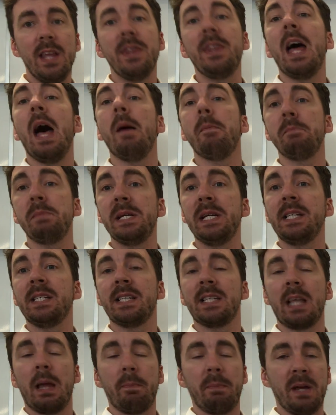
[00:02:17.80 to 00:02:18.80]
that means
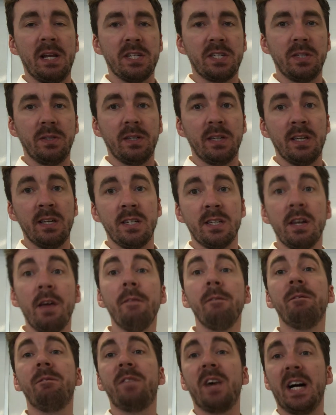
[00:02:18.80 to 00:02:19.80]
that that pencil is
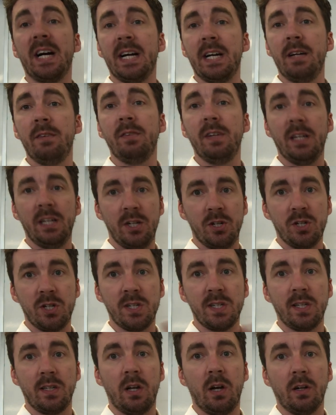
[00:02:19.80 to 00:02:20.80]
5
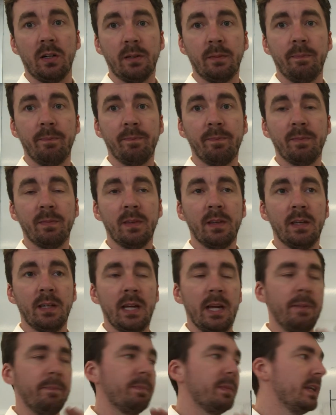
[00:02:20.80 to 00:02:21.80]
inches long.
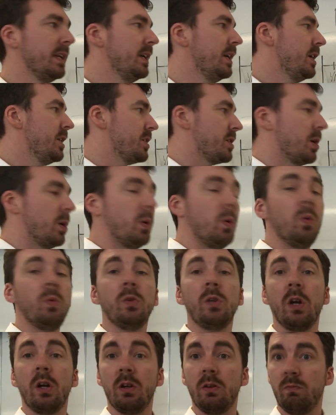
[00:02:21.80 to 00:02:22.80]
Okay, so
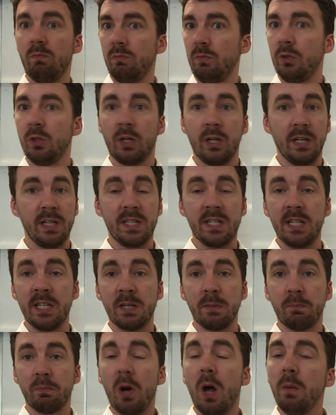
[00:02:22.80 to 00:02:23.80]
you're going to see
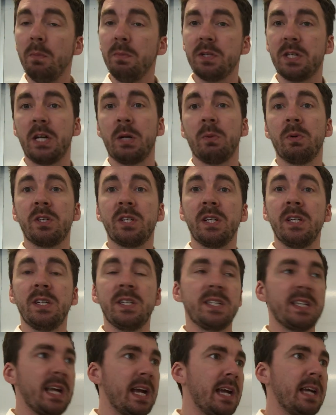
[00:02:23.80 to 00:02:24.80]
some problems here where it's going to
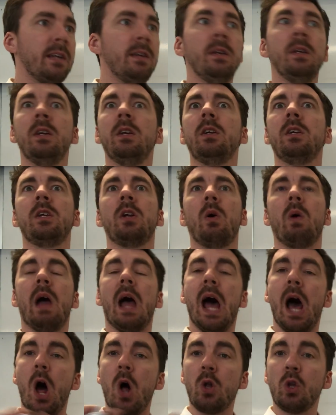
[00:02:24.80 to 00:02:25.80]
say,
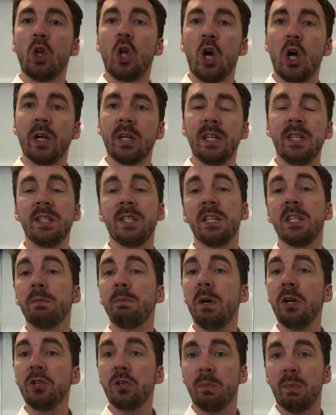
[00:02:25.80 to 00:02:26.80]
how long is this
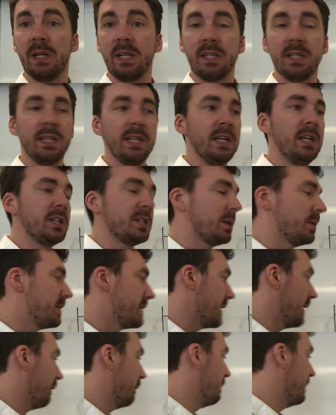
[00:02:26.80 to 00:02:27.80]
measurement? So
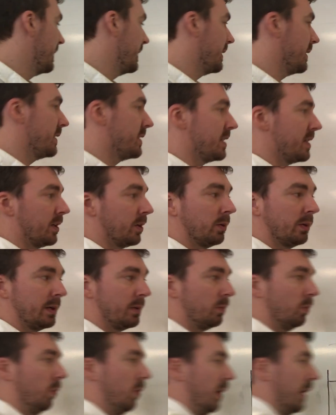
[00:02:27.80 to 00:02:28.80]
instead of being 0
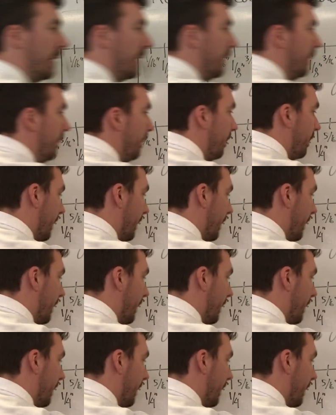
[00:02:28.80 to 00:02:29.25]
and 1,